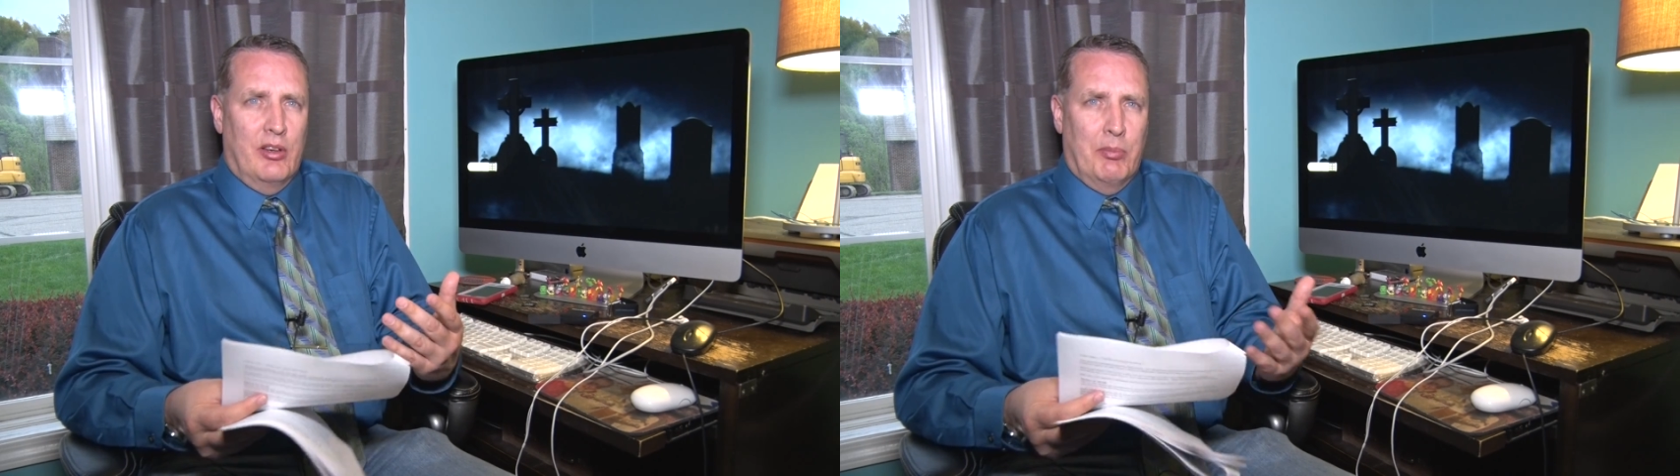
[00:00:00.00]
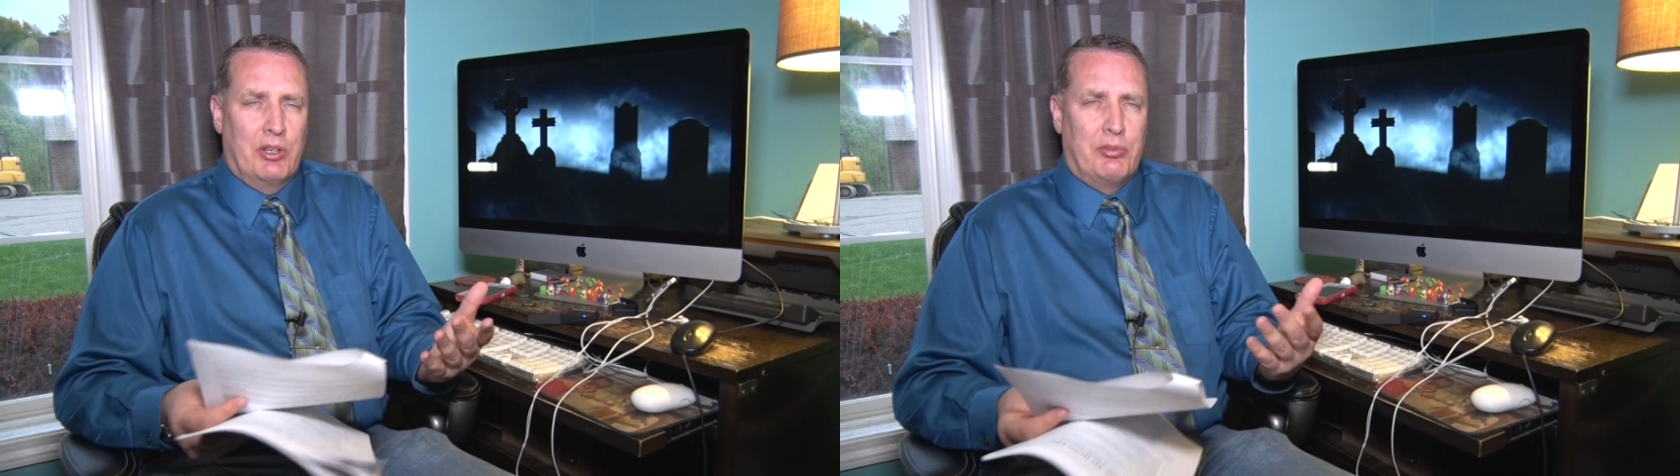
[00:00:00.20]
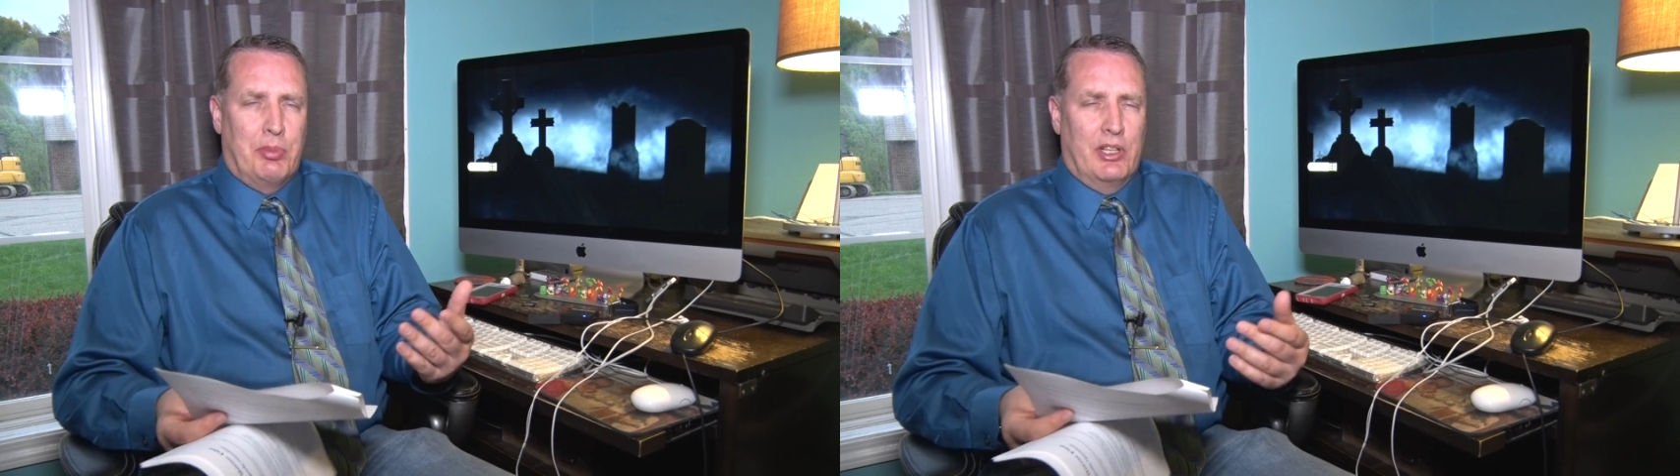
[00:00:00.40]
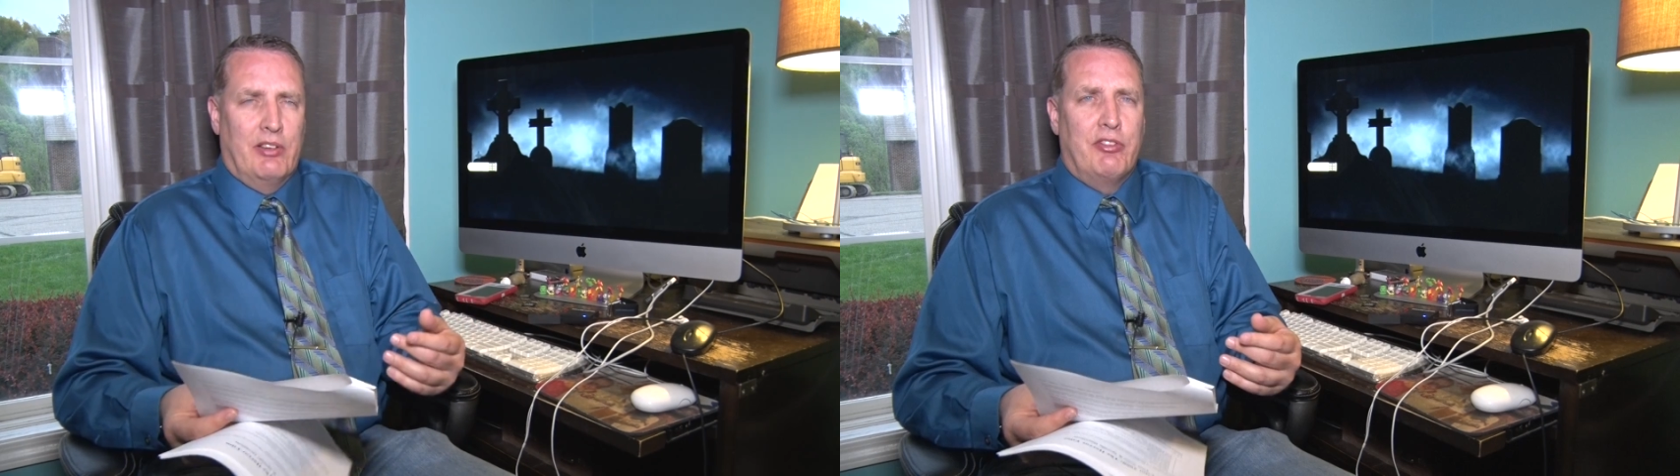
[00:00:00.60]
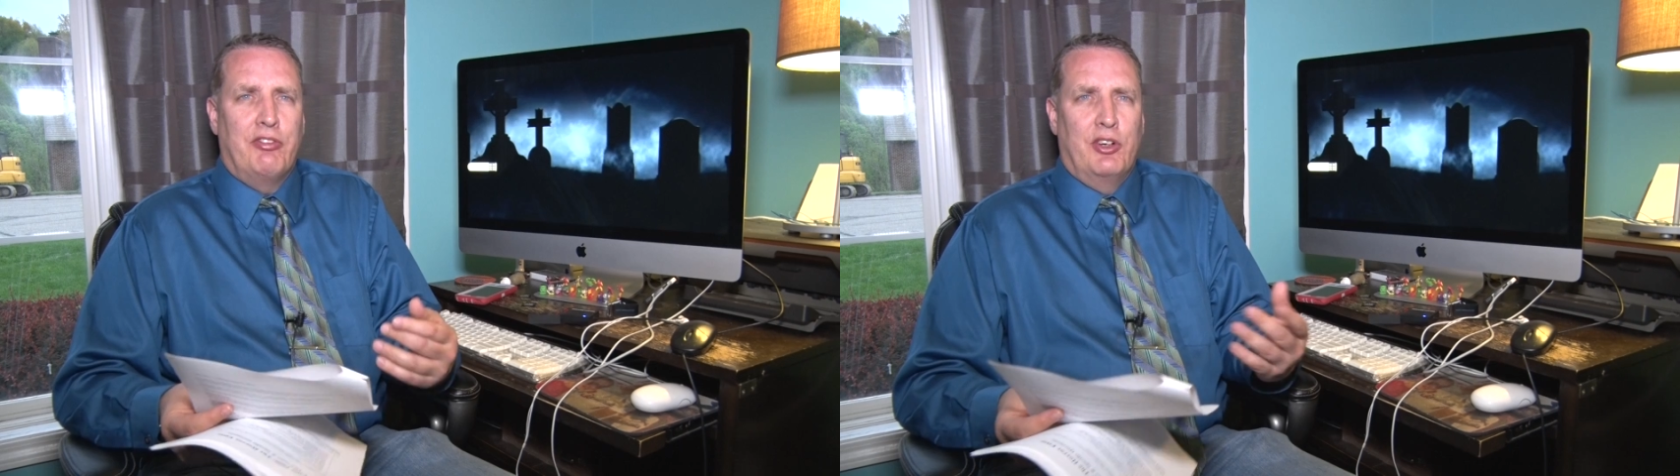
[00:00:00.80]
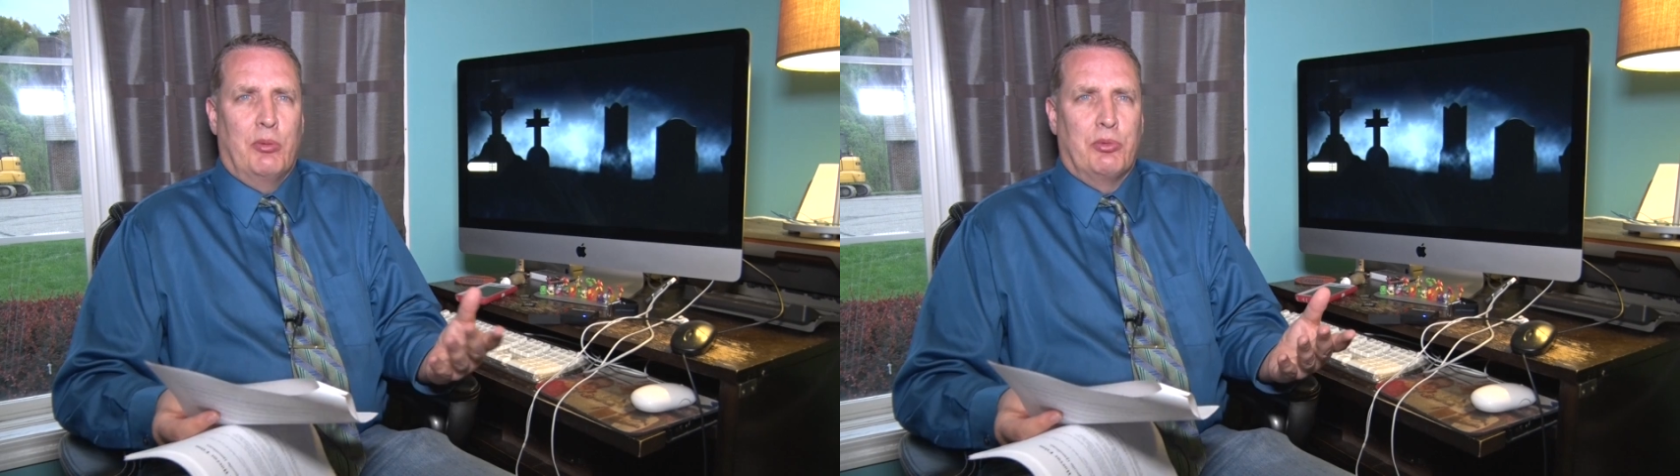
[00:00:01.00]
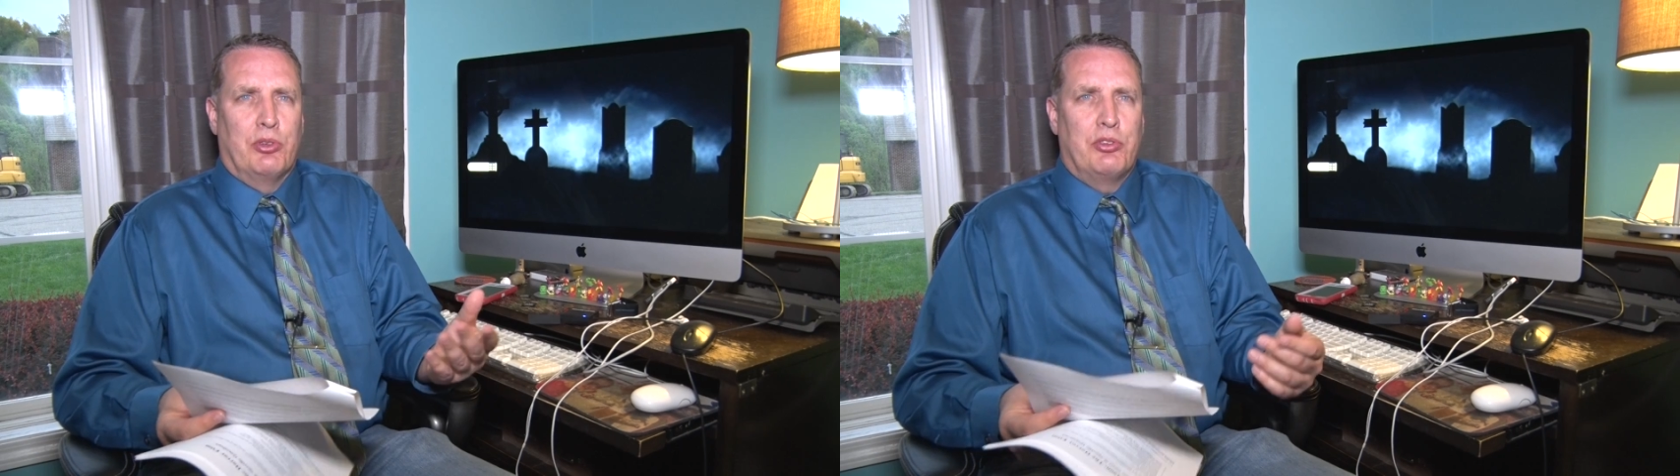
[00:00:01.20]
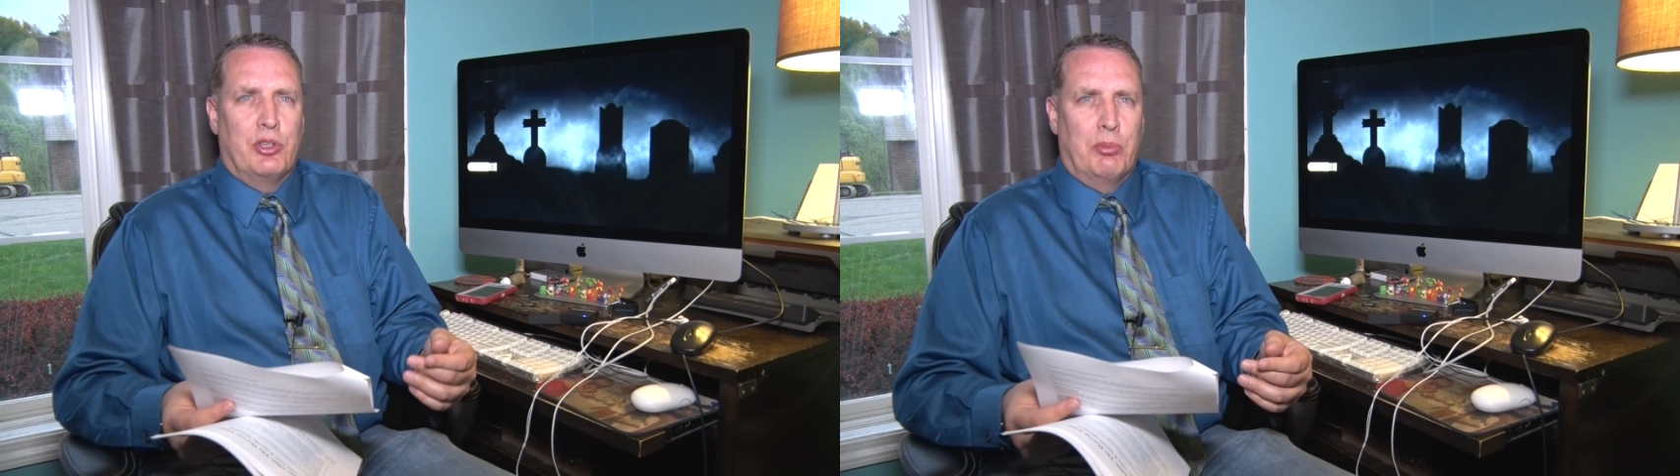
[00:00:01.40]
most beloved films
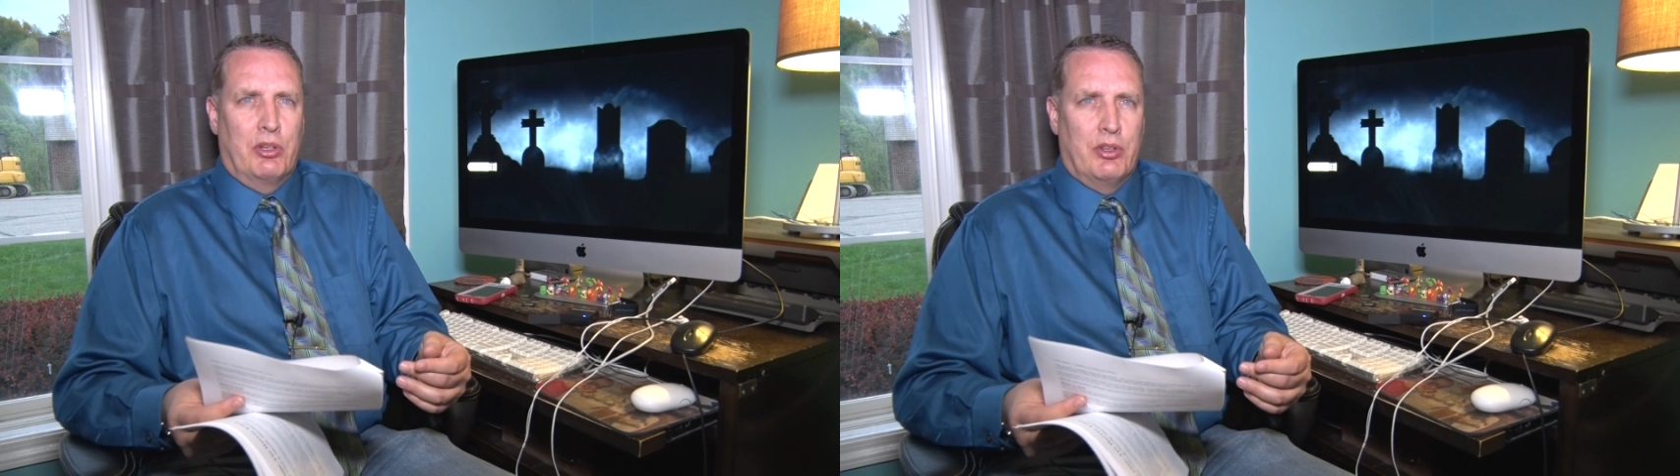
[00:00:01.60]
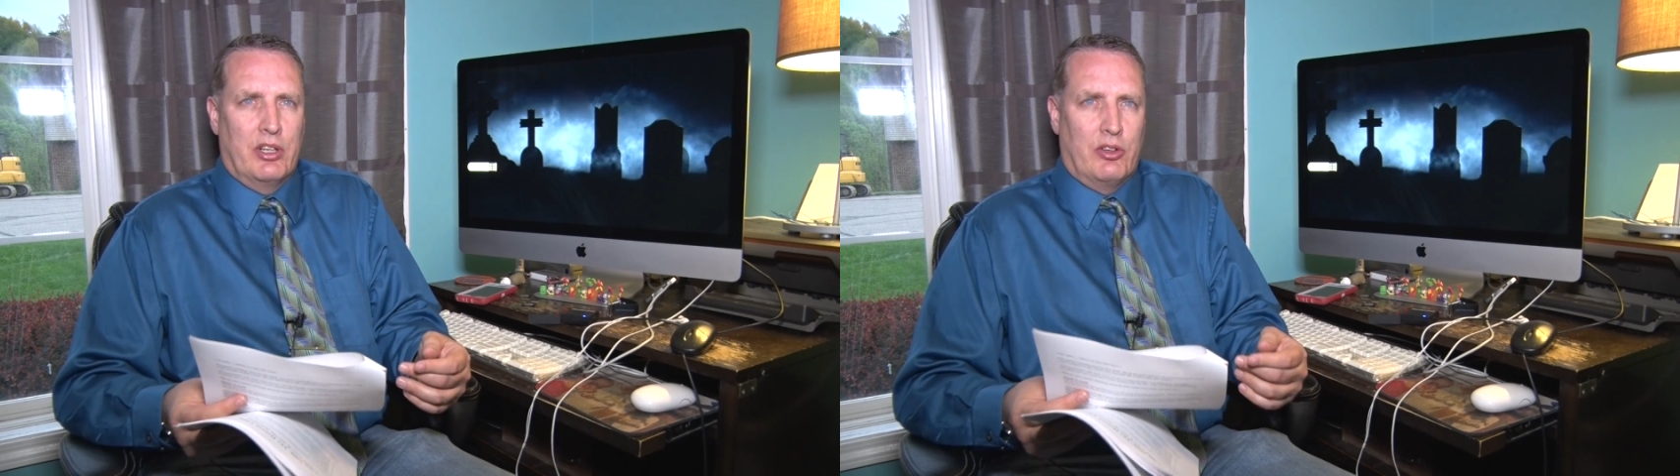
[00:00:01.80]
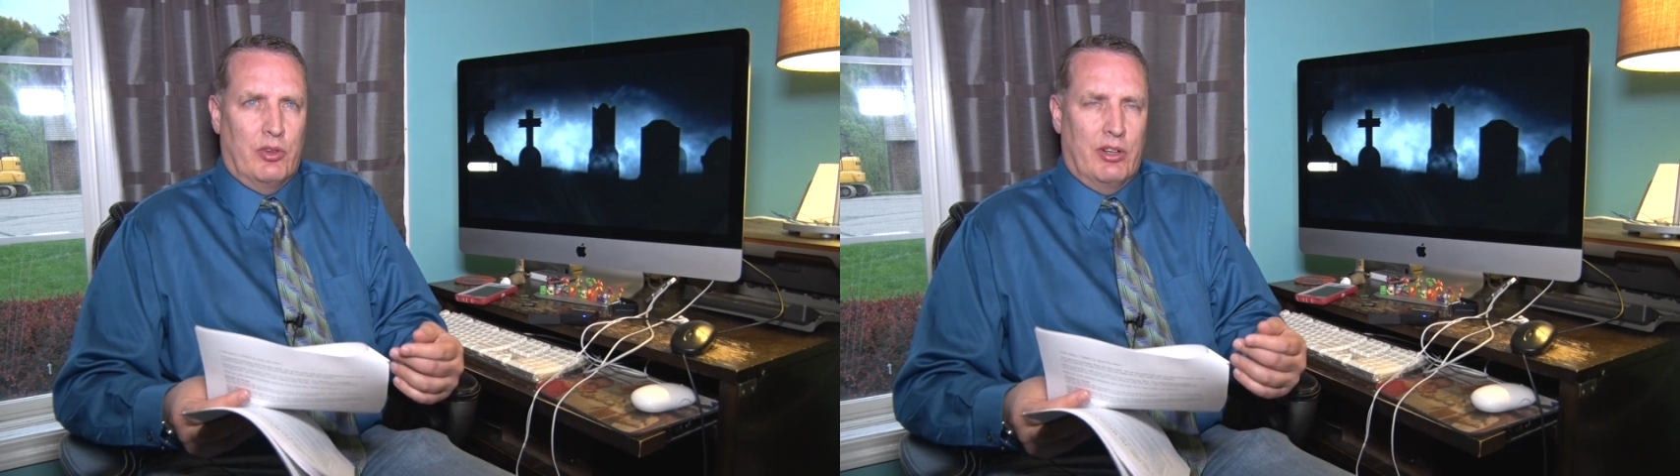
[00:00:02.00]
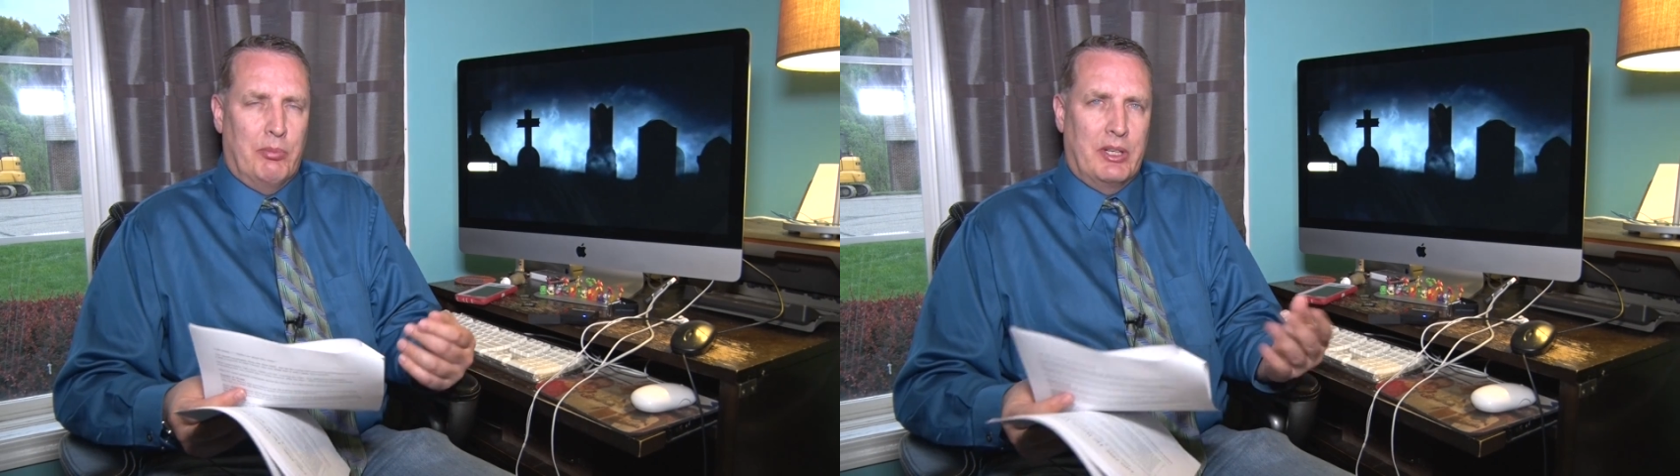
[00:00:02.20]
you'll still be critical of,